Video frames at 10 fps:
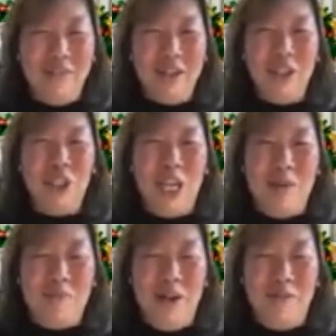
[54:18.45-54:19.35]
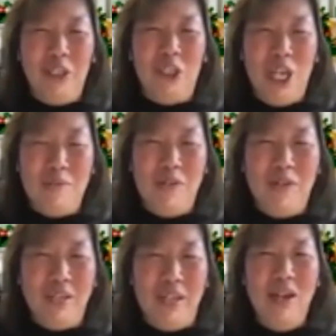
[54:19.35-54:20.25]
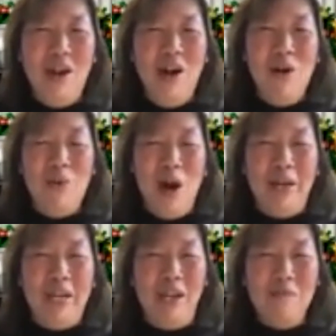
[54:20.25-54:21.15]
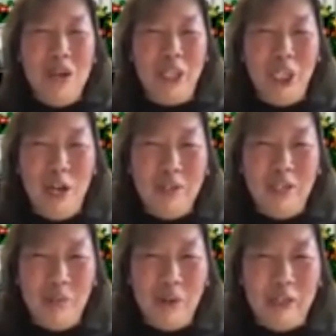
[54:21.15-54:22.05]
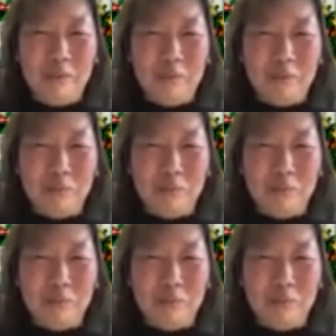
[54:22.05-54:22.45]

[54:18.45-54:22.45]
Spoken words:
I felt shame. I felt ashamed. I felt like, wow, I cannot match up in that way.